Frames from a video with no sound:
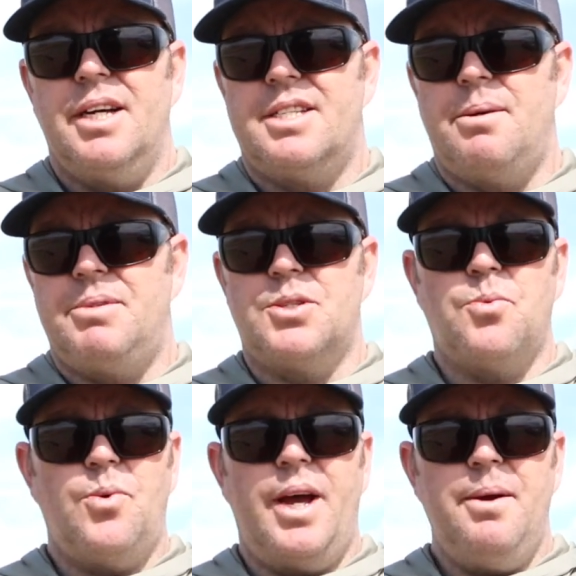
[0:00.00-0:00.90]
except
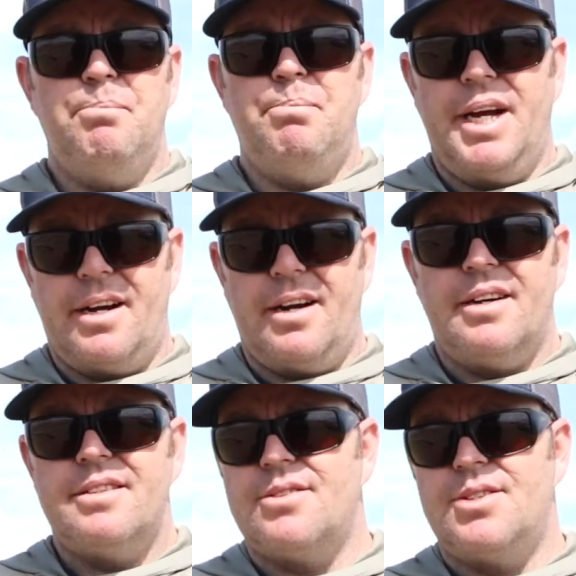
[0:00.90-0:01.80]
it's way
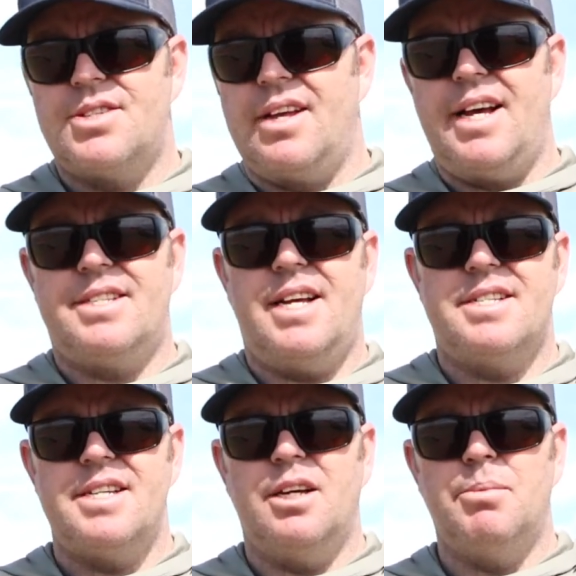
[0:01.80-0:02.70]
bigger. So it still has
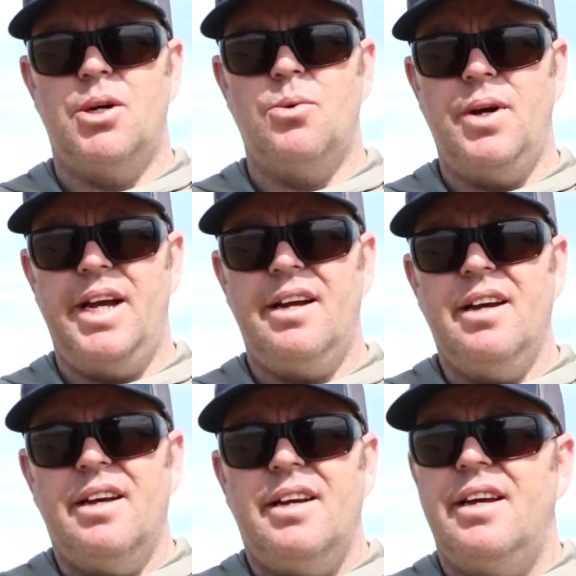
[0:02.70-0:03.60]
that sailboat wing,
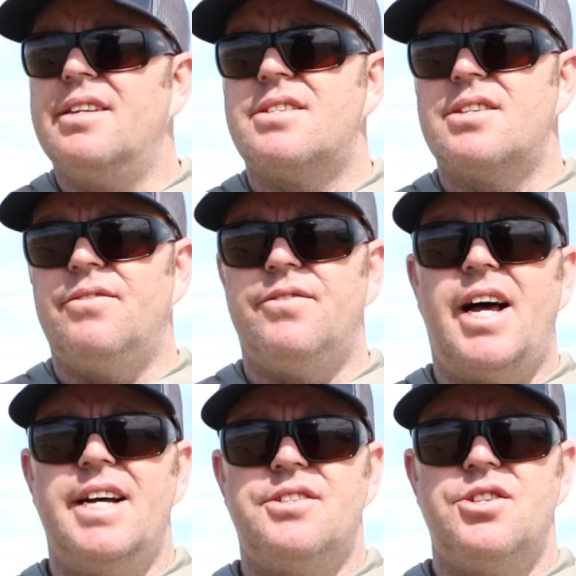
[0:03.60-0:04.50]
and it still
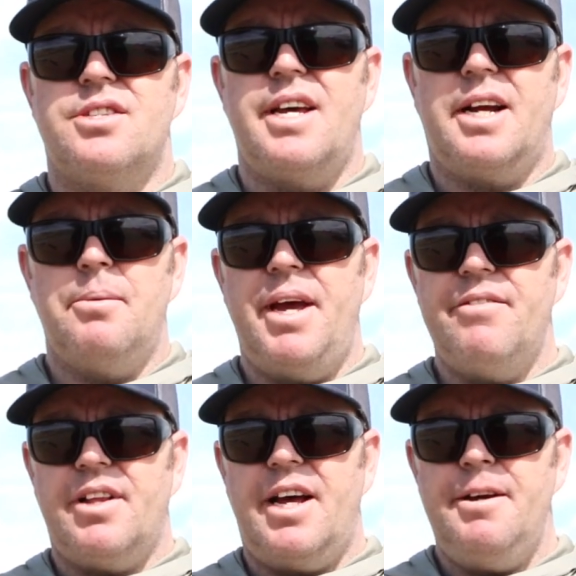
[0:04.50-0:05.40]
flies just like a
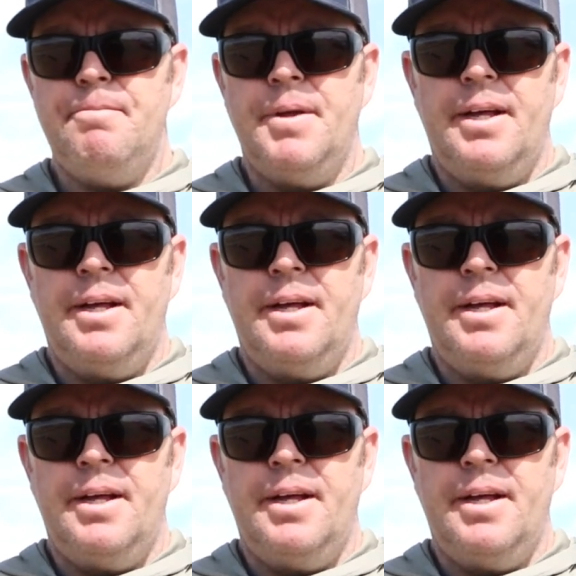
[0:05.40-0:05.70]
mayfly.